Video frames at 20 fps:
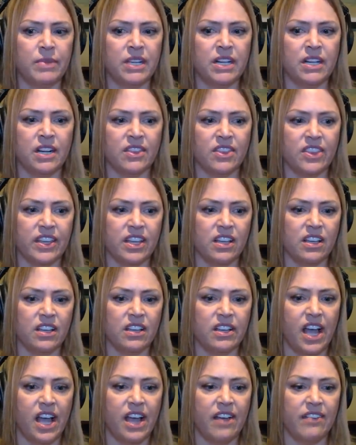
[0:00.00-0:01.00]
I mean, I think
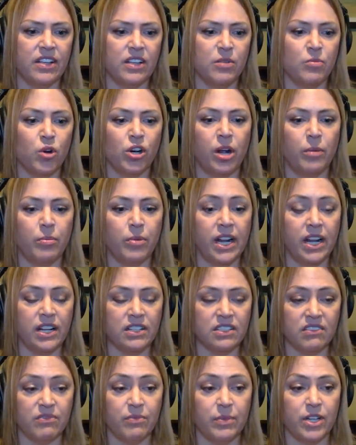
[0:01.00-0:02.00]
having a more
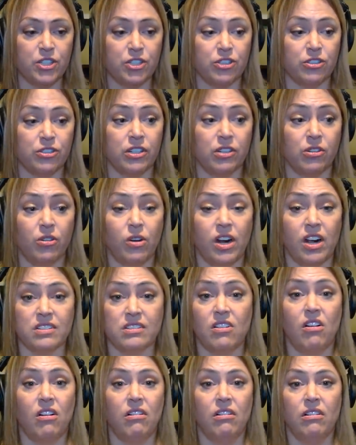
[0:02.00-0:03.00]
comprehensive measure
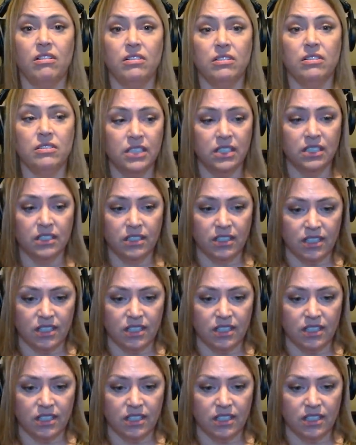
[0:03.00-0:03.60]
across all